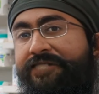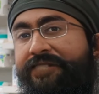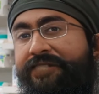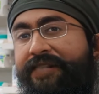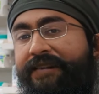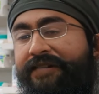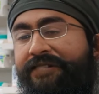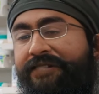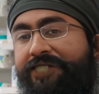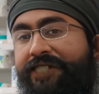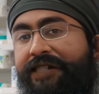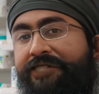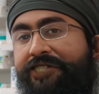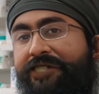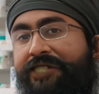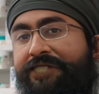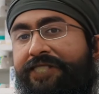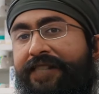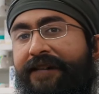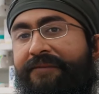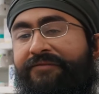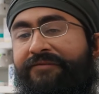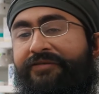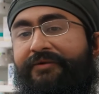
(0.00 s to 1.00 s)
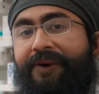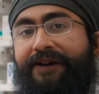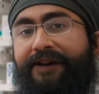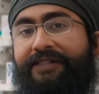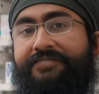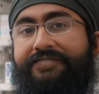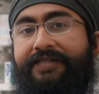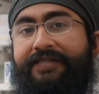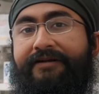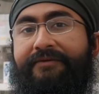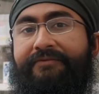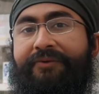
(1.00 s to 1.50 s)
such as
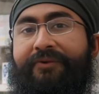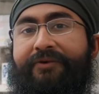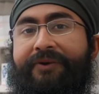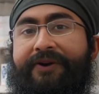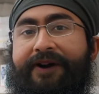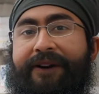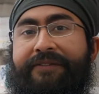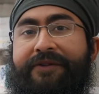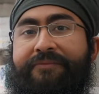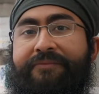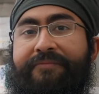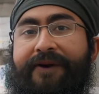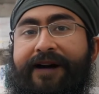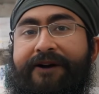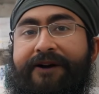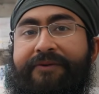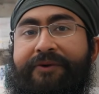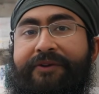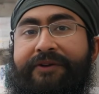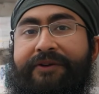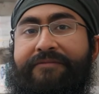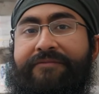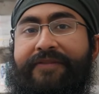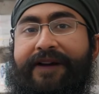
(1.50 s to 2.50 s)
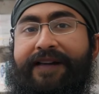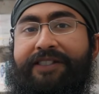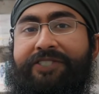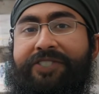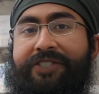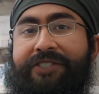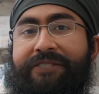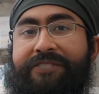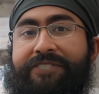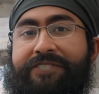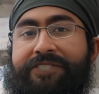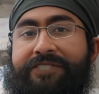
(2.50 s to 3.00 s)
influenza or other viral
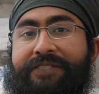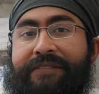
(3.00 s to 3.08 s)
infections.